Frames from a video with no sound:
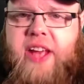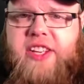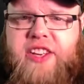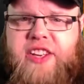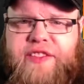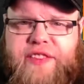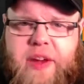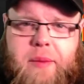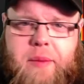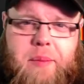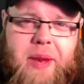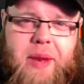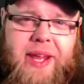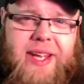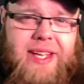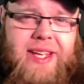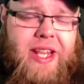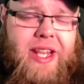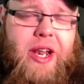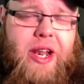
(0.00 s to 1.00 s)
found playing
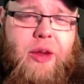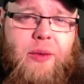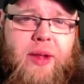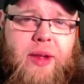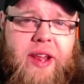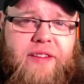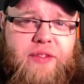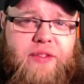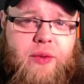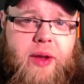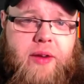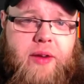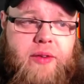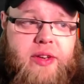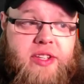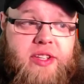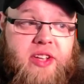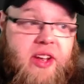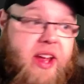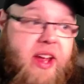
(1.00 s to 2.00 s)
in the lower level
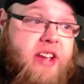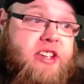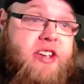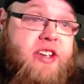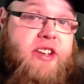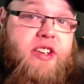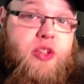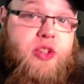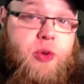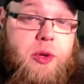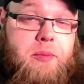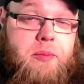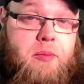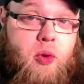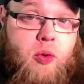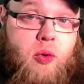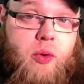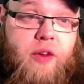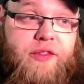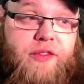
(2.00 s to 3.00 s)
areas I actually enjoyed
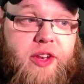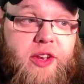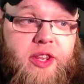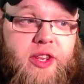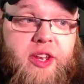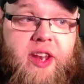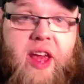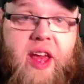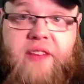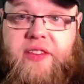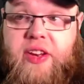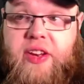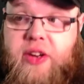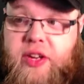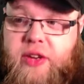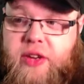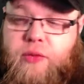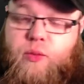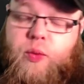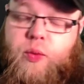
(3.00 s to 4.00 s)
more often than having
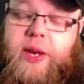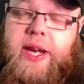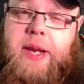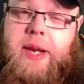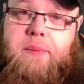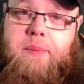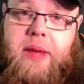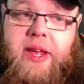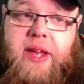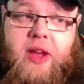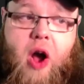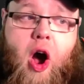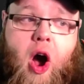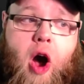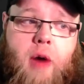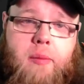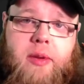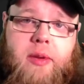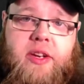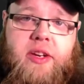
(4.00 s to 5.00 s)
like a really big
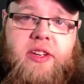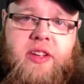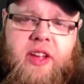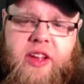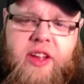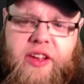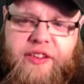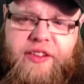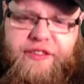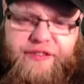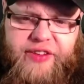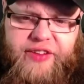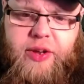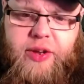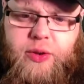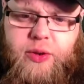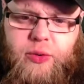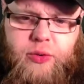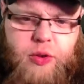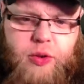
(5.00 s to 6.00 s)
armoured
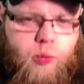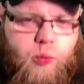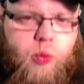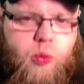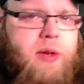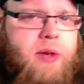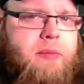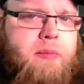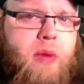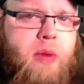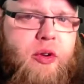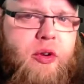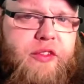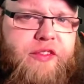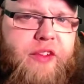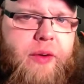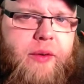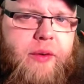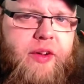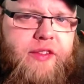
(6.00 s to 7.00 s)
vehicle that wouldn't move
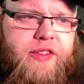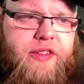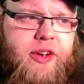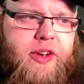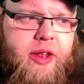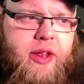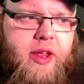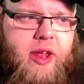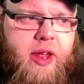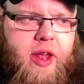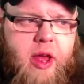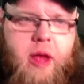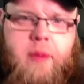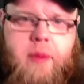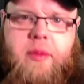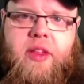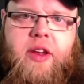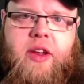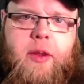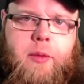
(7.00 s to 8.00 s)
very often.
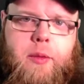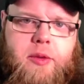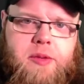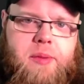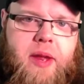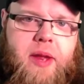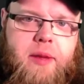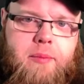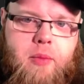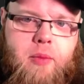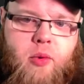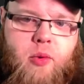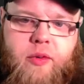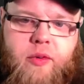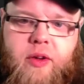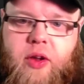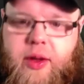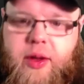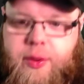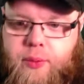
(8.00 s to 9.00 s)
But then I was playing more
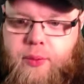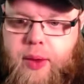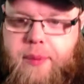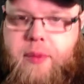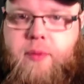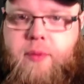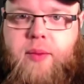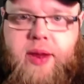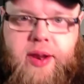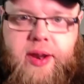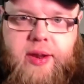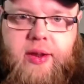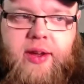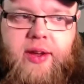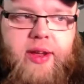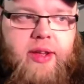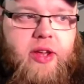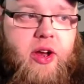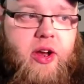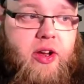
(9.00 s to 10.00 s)
light weaponry and
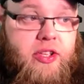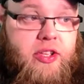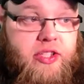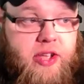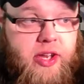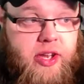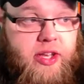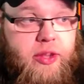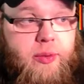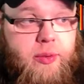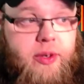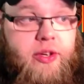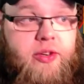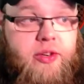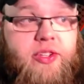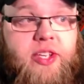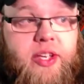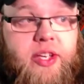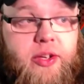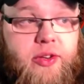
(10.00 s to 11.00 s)
light cars like the one you're
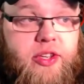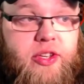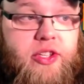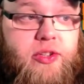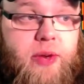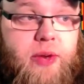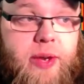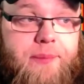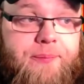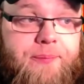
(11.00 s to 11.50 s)
seeing on the screen.